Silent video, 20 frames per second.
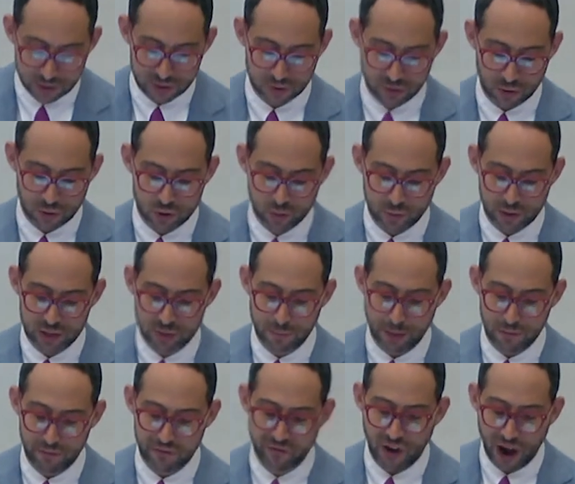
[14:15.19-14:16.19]
The surgery is
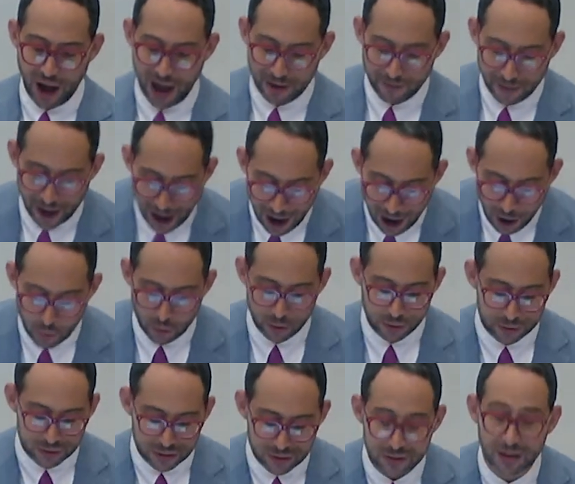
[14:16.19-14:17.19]
about five
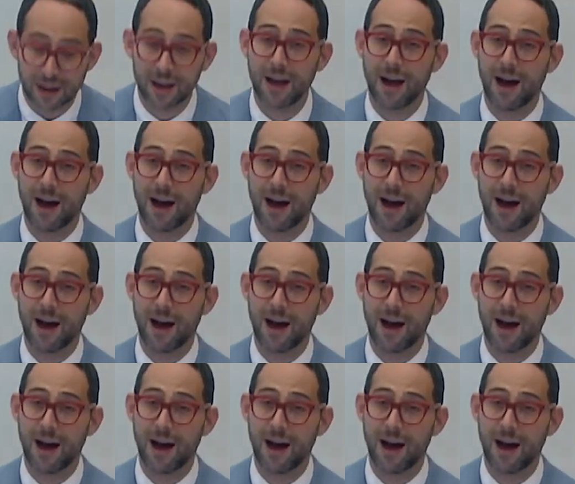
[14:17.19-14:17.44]
hours